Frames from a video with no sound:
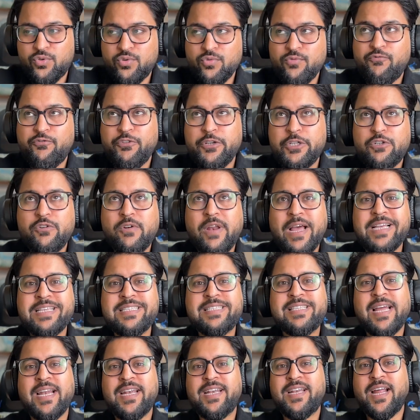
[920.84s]
visualize
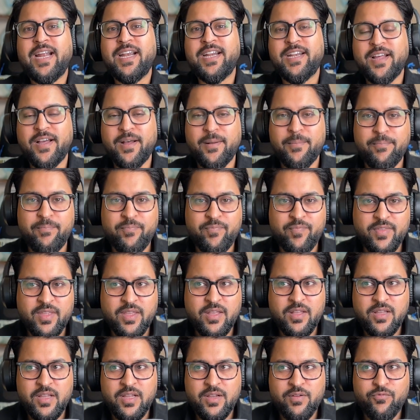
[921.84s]
that data.
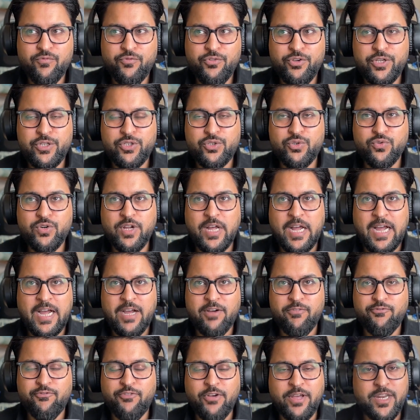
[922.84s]
We should
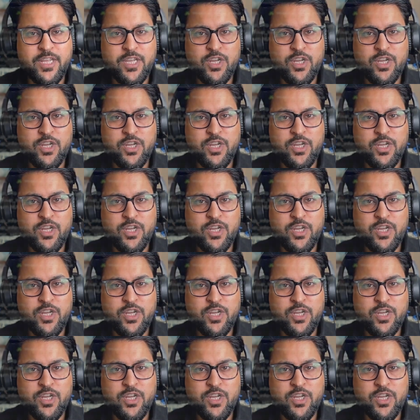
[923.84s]
have very